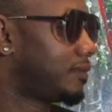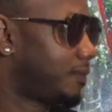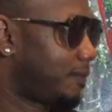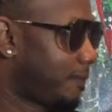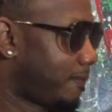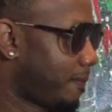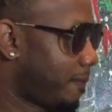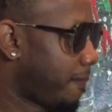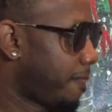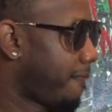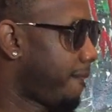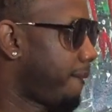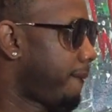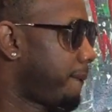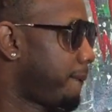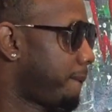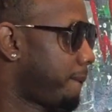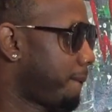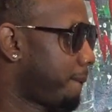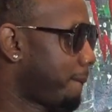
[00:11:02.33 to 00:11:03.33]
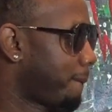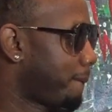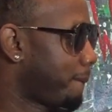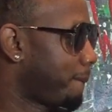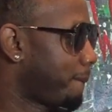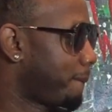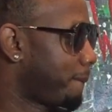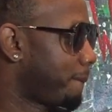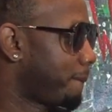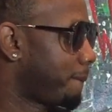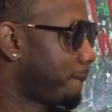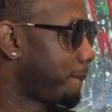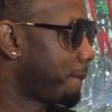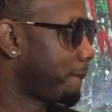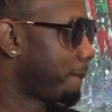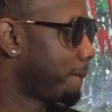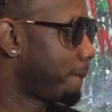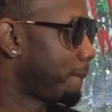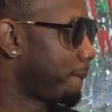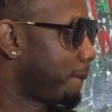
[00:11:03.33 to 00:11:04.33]
Help change perspectives.
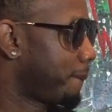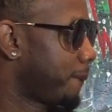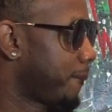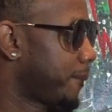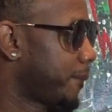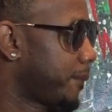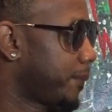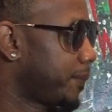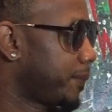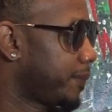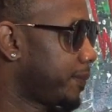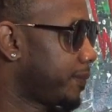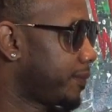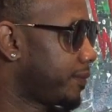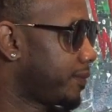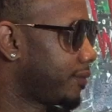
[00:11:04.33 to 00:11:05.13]
I'm